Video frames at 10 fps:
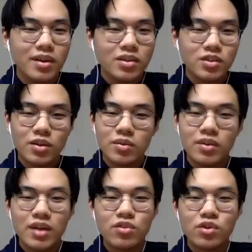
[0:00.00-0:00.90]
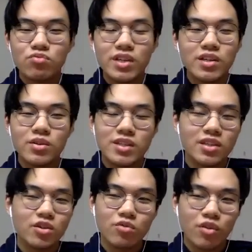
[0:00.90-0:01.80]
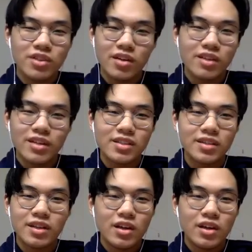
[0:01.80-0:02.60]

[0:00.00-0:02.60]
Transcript: So if you're reusing your Rothschild letter,